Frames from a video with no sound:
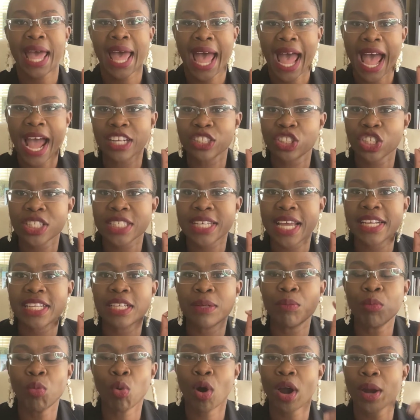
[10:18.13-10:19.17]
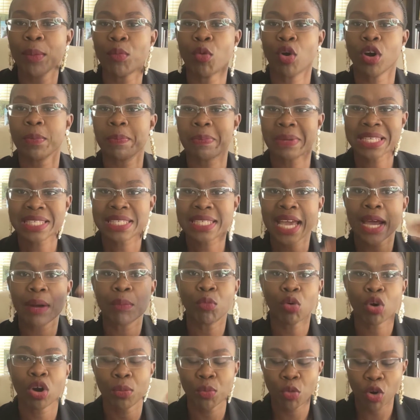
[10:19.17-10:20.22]
and just getting more and more busy and
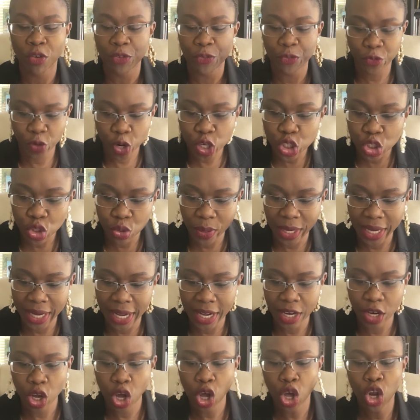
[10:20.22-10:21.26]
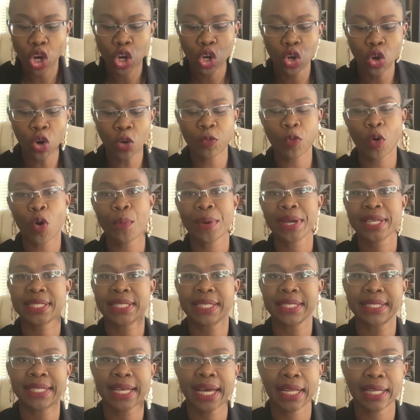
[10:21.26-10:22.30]
more frustrated, look for ways
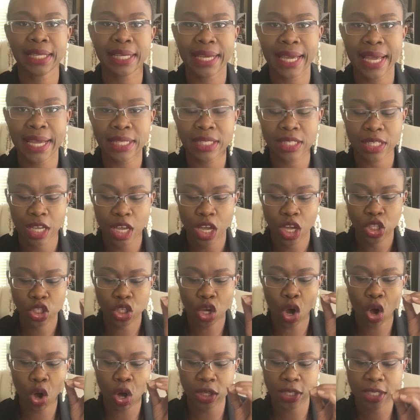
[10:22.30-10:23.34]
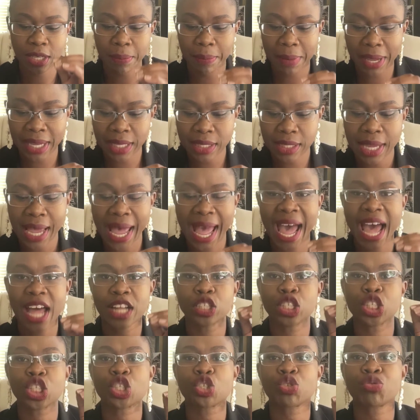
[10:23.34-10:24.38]
to delegate, to automate,
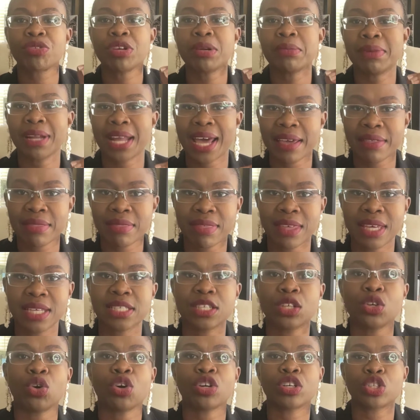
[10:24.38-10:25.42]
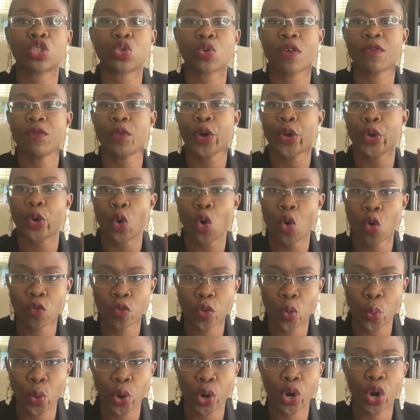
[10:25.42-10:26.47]
and streamline things in order to avoid
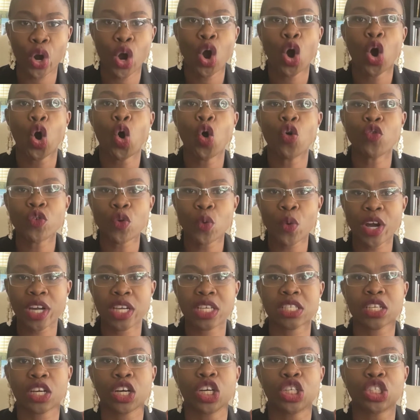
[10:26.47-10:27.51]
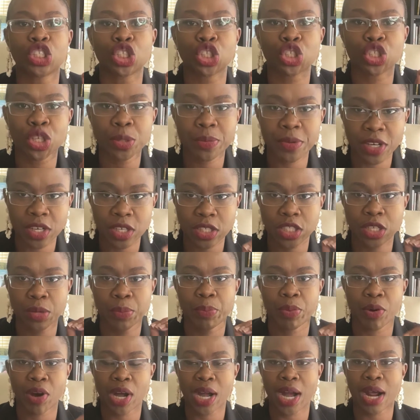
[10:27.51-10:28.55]
overwork. Overwork is a contributor to
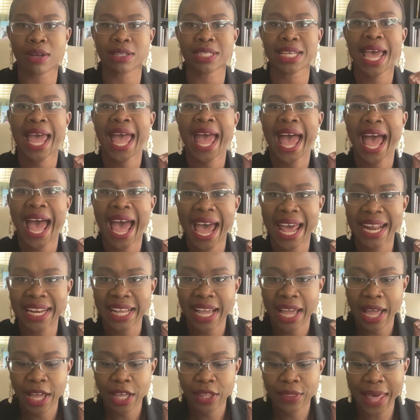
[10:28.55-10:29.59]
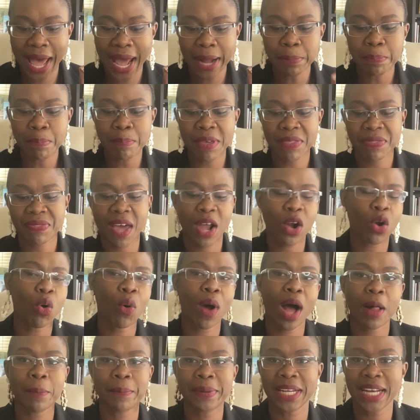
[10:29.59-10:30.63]
burnout. And that myth that,
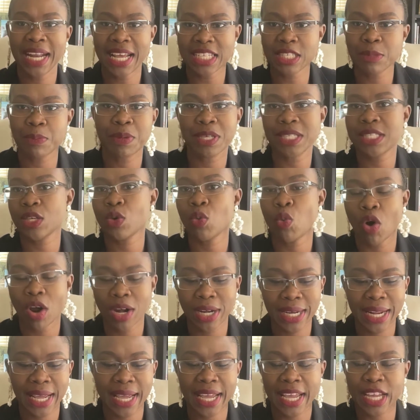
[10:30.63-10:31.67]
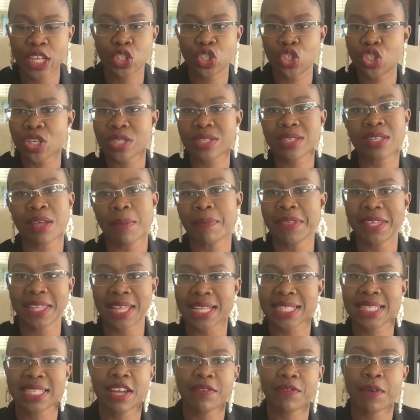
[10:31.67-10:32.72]
I'll be less busy one day is just something
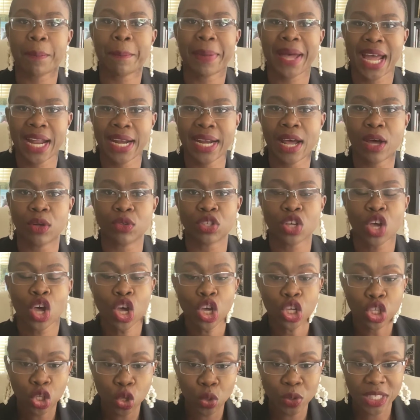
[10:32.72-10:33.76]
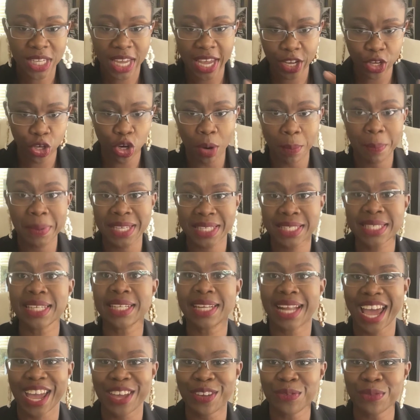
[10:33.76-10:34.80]
that's never panned out. So take your busy
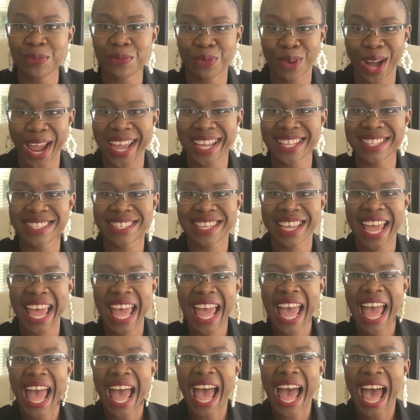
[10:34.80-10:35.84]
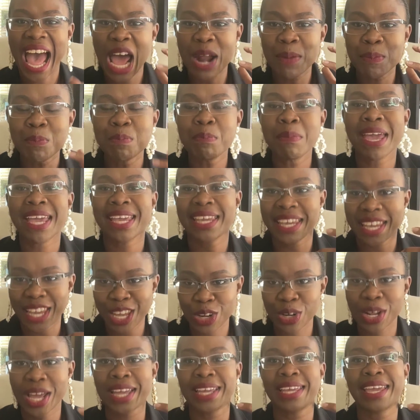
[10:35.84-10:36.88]
life, right? And make
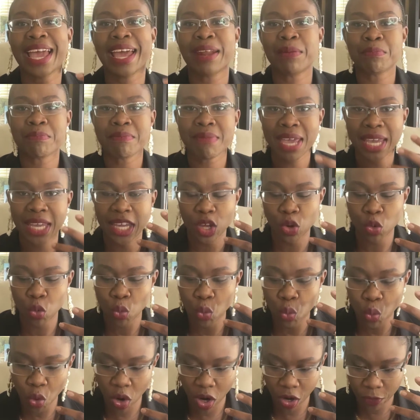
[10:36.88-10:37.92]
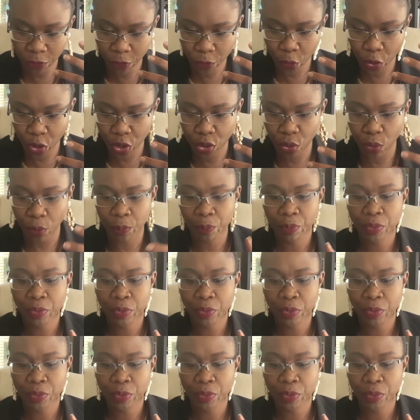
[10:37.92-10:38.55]
it work for you.